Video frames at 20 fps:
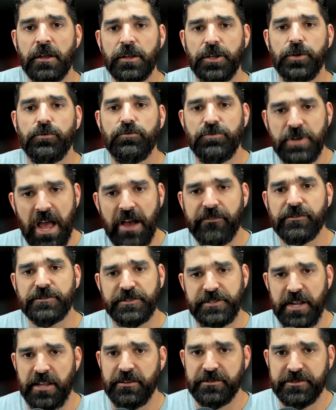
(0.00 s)
You never
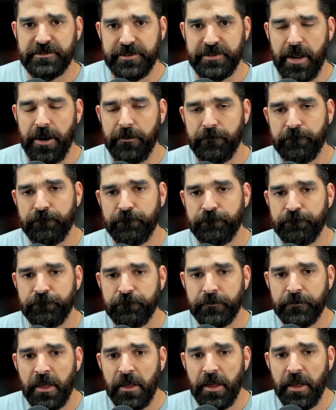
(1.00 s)
stay the same.
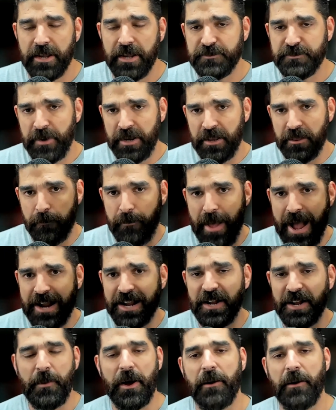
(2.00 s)
And it's been in the
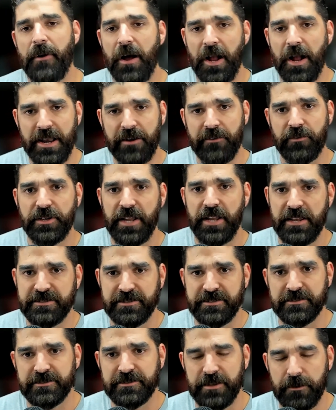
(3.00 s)
back of my mind every day
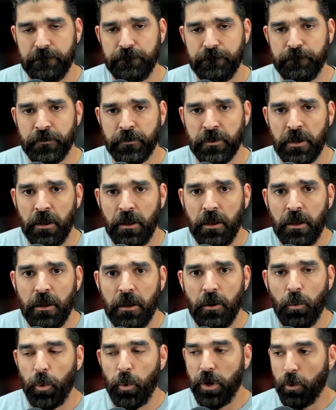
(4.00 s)
since then.
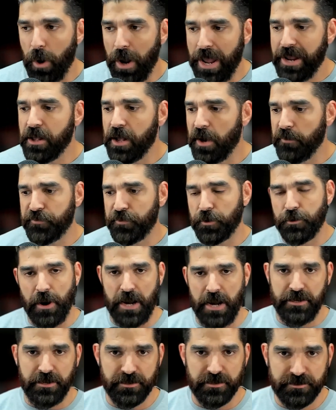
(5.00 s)
We wake up for
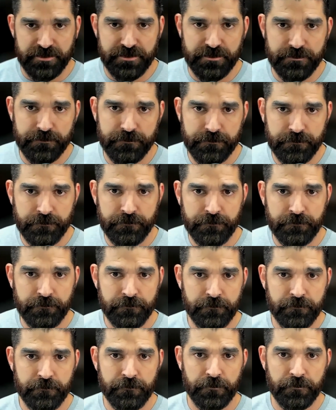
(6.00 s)
greatness,
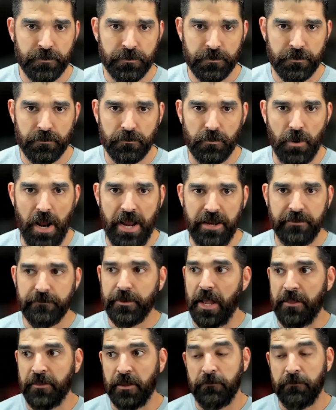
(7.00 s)
right?
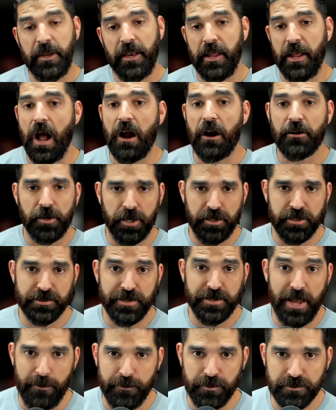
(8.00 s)
And then mediocrity just
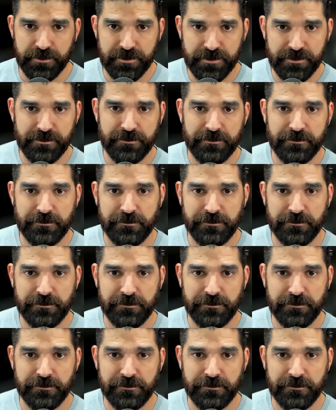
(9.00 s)
happens.